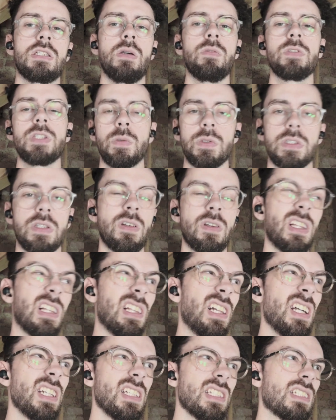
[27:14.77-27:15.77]
obviously once I've got the
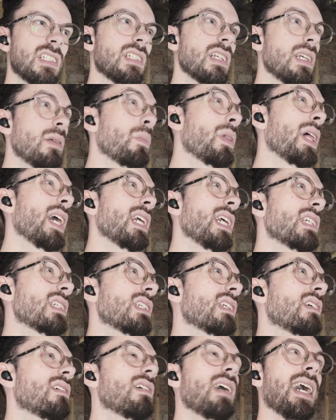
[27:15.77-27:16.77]
lights in place,
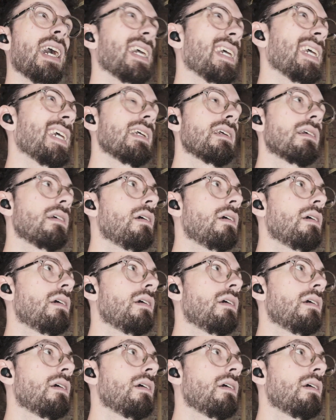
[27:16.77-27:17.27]
hanging,